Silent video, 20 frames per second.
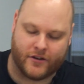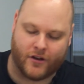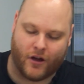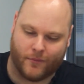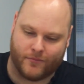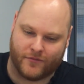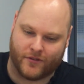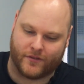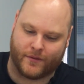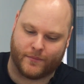You
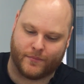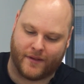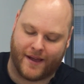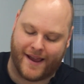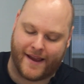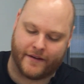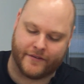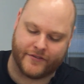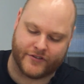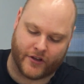hopped on the
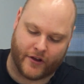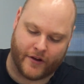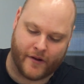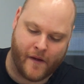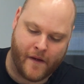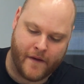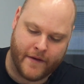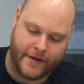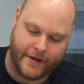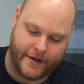plane.
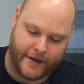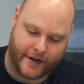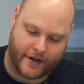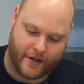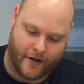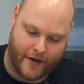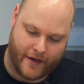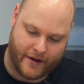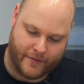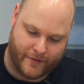So a
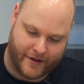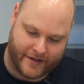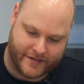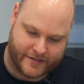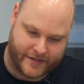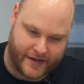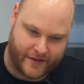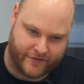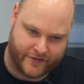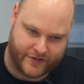client of mine,
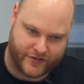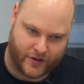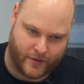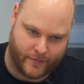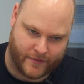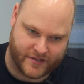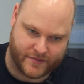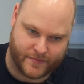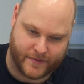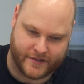Stefan
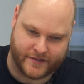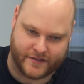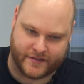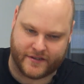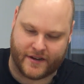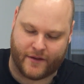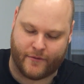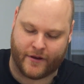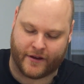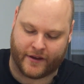Thomas,
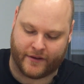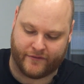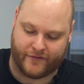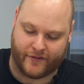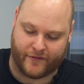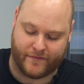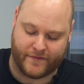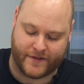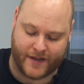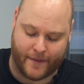Business Networking
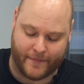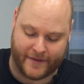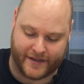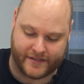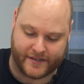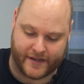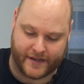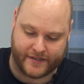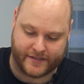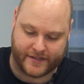for
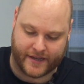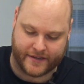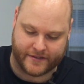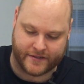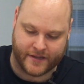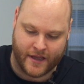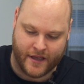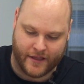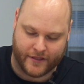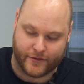Dummies, he
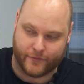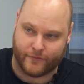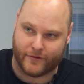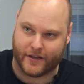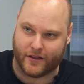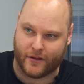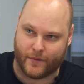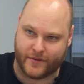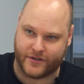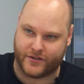says the
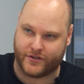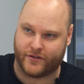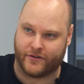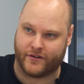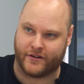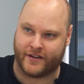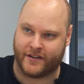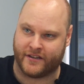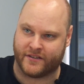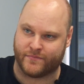real
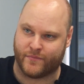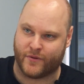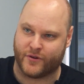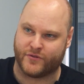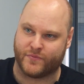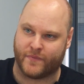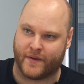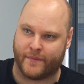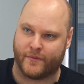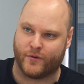opportunity is
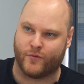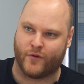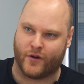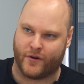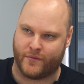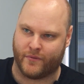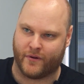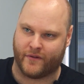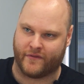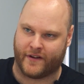most people
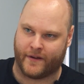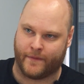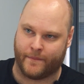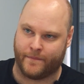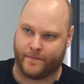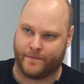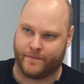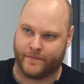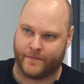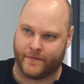won't bother.
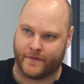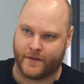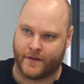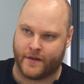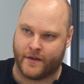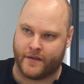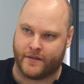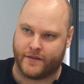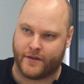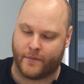You got it.
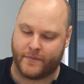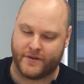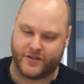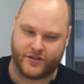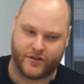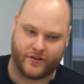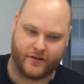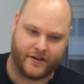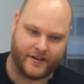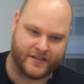The
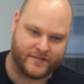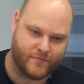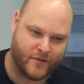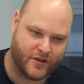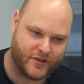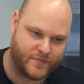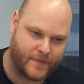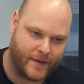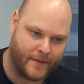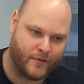opportunity is
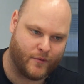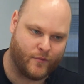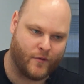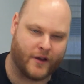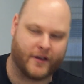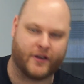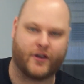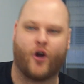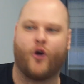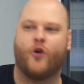most people
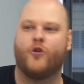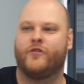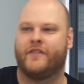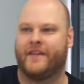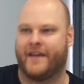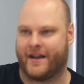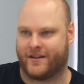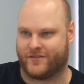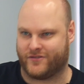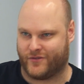won't go
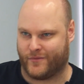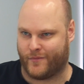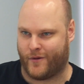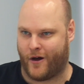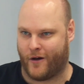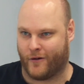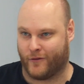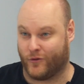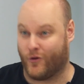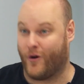the extra
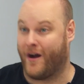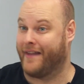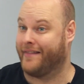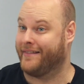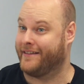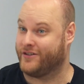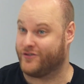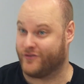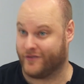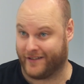mile, quite
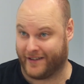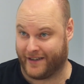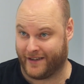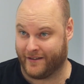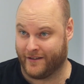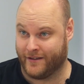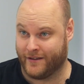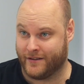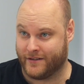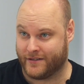literally,
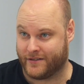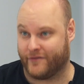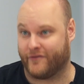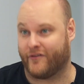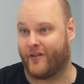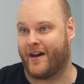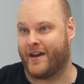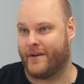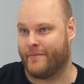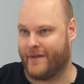to
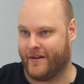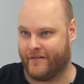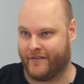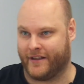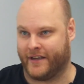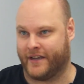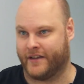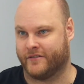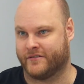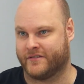fly to
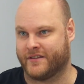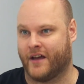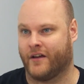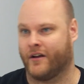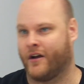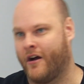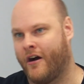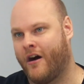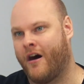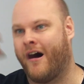Beverly Hills. They'll
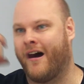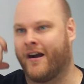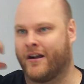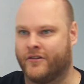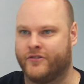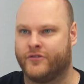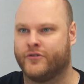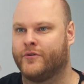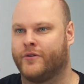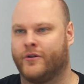go, oh, I
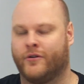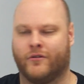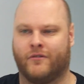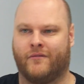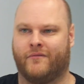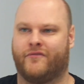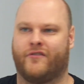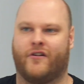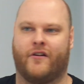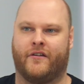could do it all
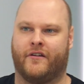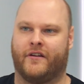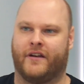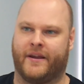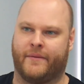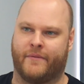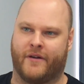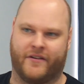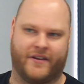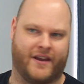on phone and
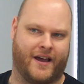email.